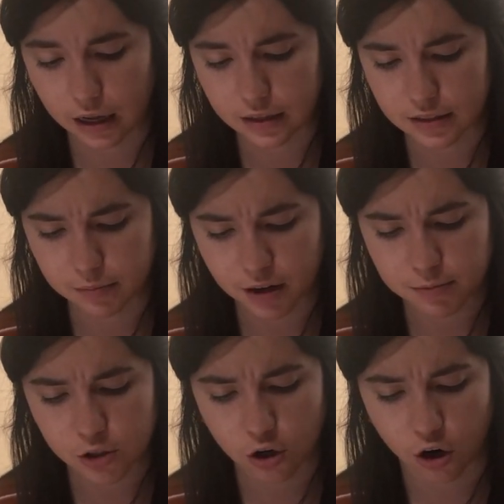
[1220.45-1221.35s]

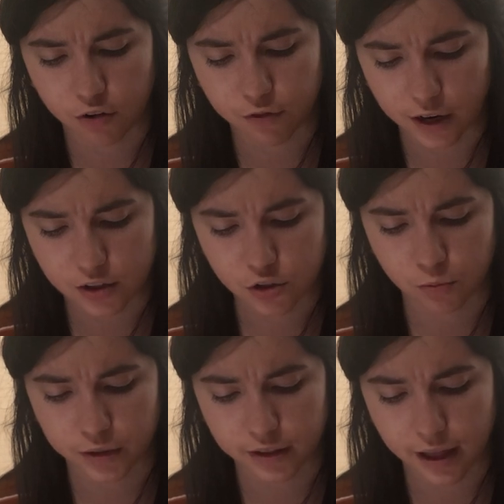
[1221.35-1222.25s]
sometimes it's hard for us to
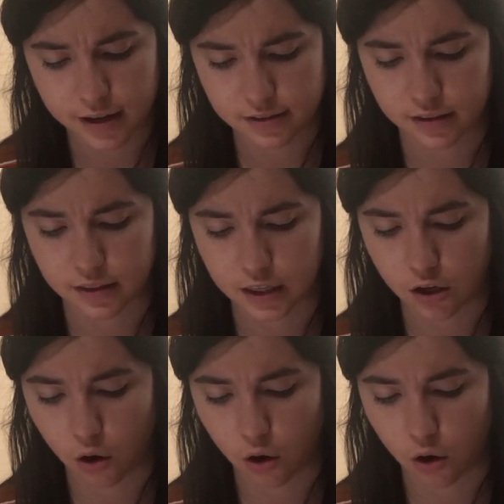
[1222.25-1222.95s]
realize that the